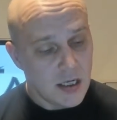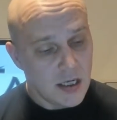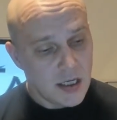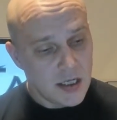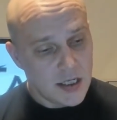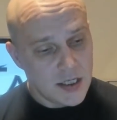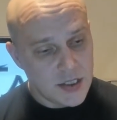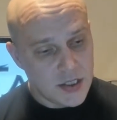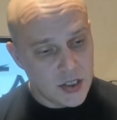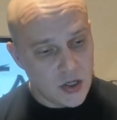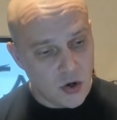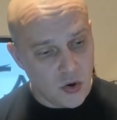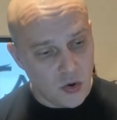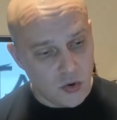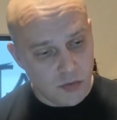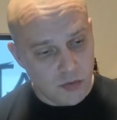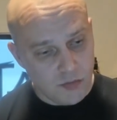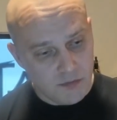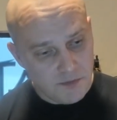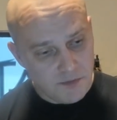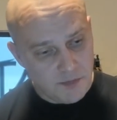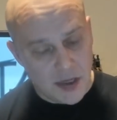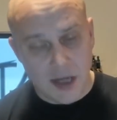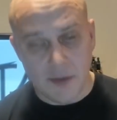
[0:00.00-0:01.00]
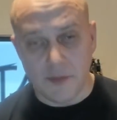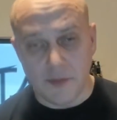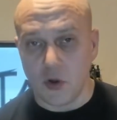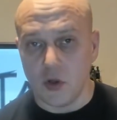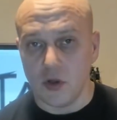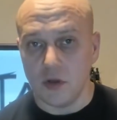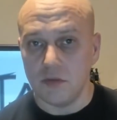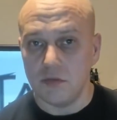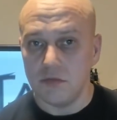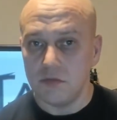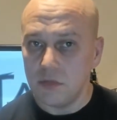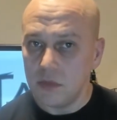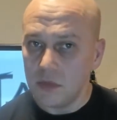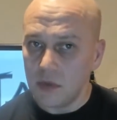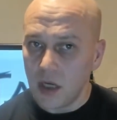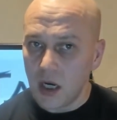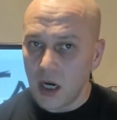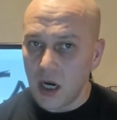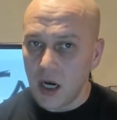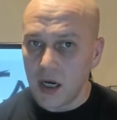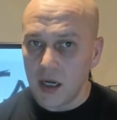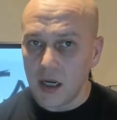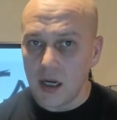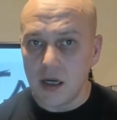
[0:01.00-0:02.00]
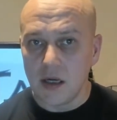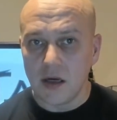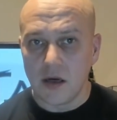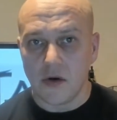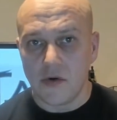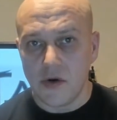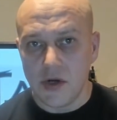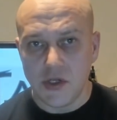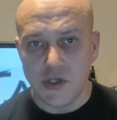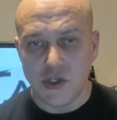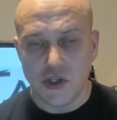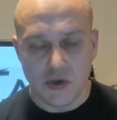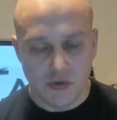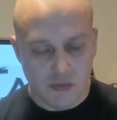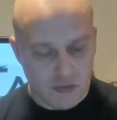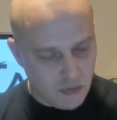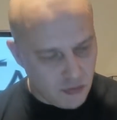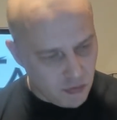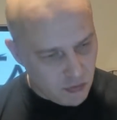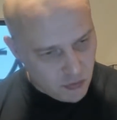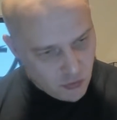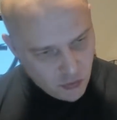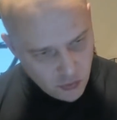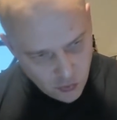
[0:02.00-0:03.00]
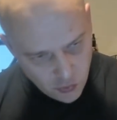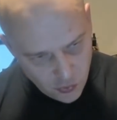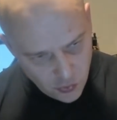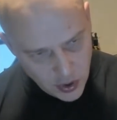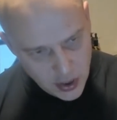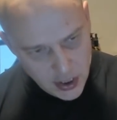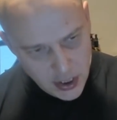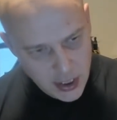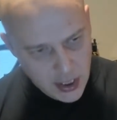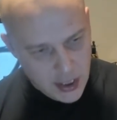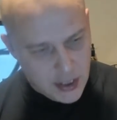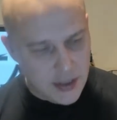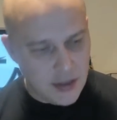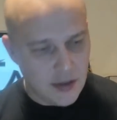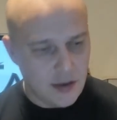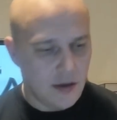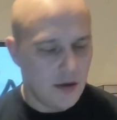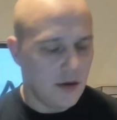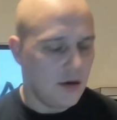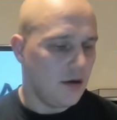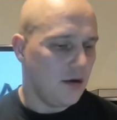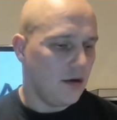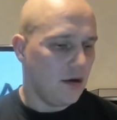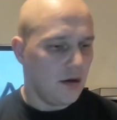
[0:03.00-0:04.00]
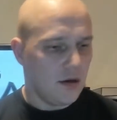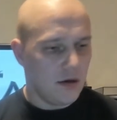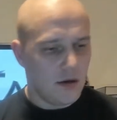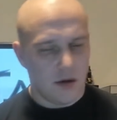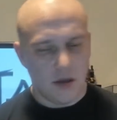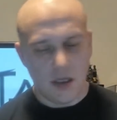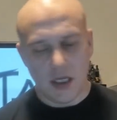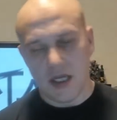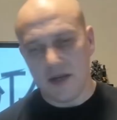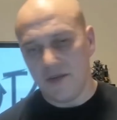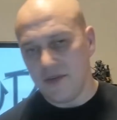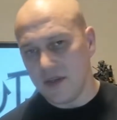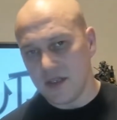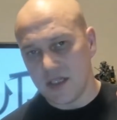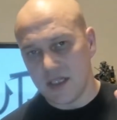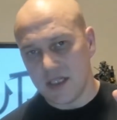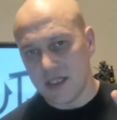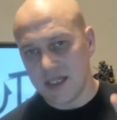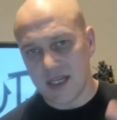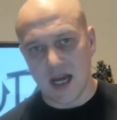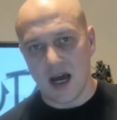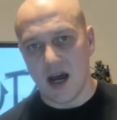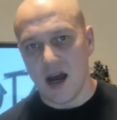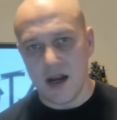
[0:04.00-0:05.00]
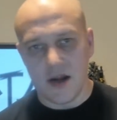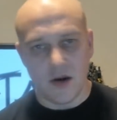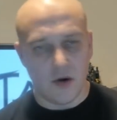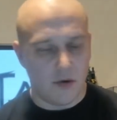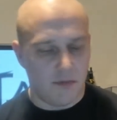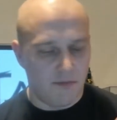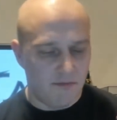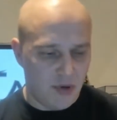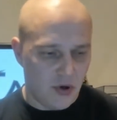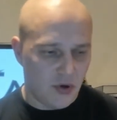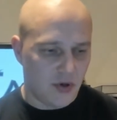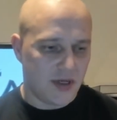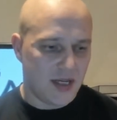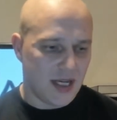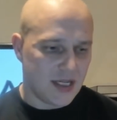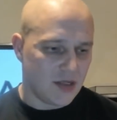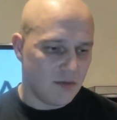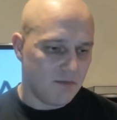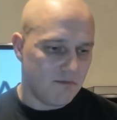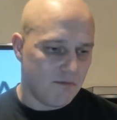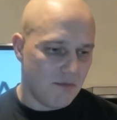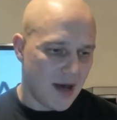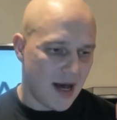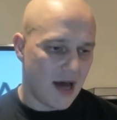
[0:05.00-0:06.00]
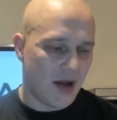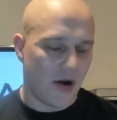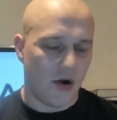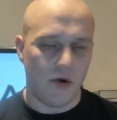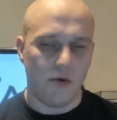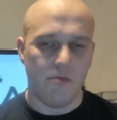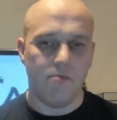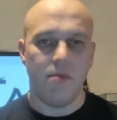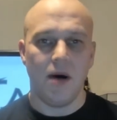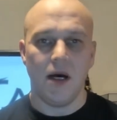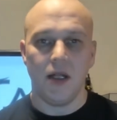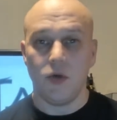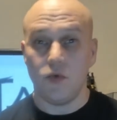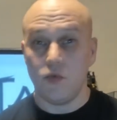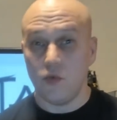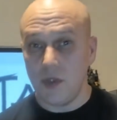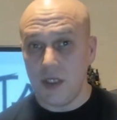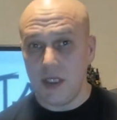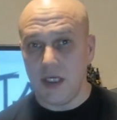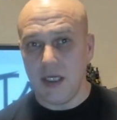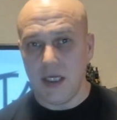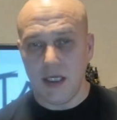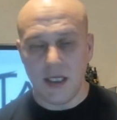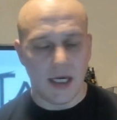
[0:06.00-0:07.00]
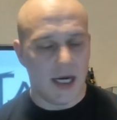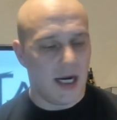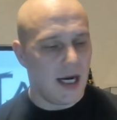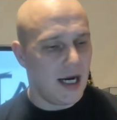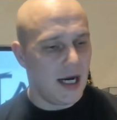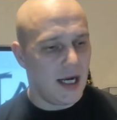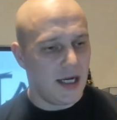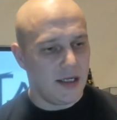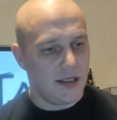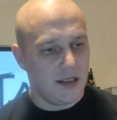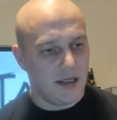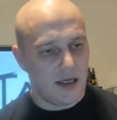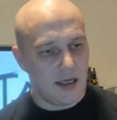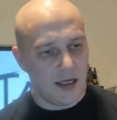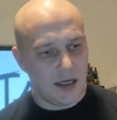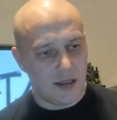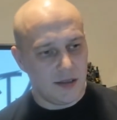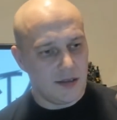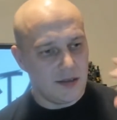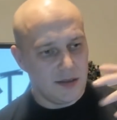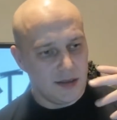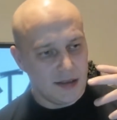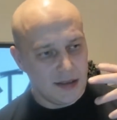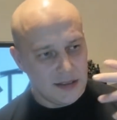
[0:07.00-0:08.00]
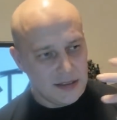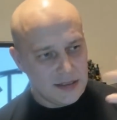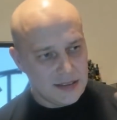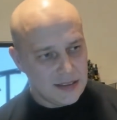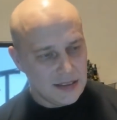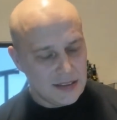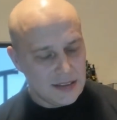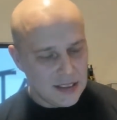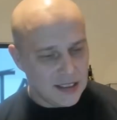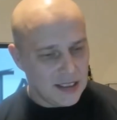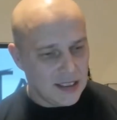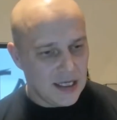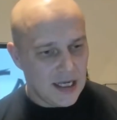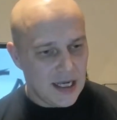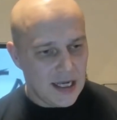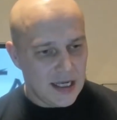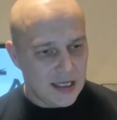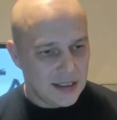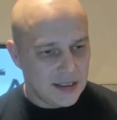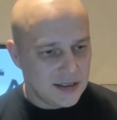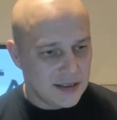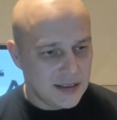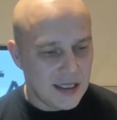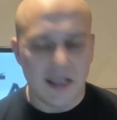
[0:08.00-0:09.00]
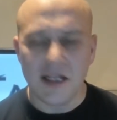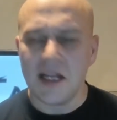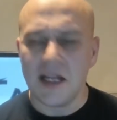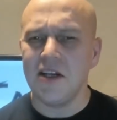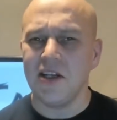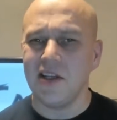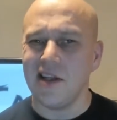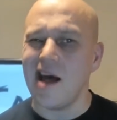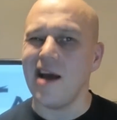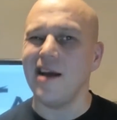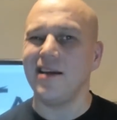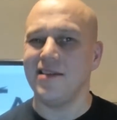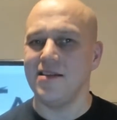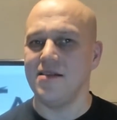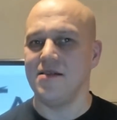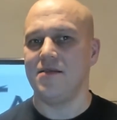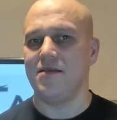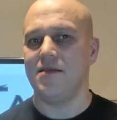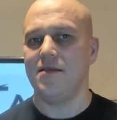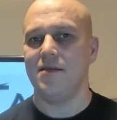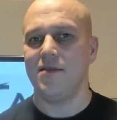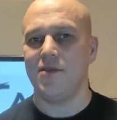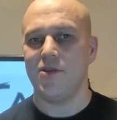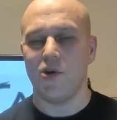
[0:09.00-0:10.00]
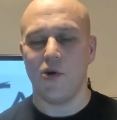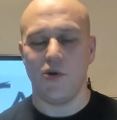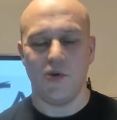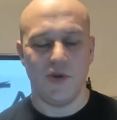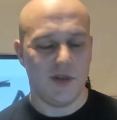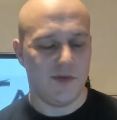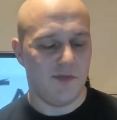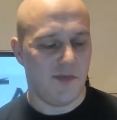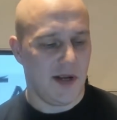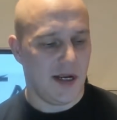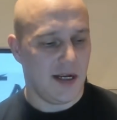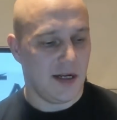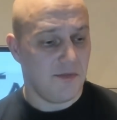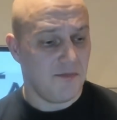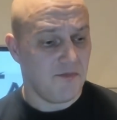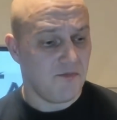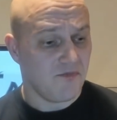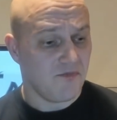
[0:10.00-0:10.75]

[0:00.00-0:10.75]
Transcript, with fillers: So people, I encourage read. If it's sign or book doesn't matter, but read and uh, get enlightened, so to speak.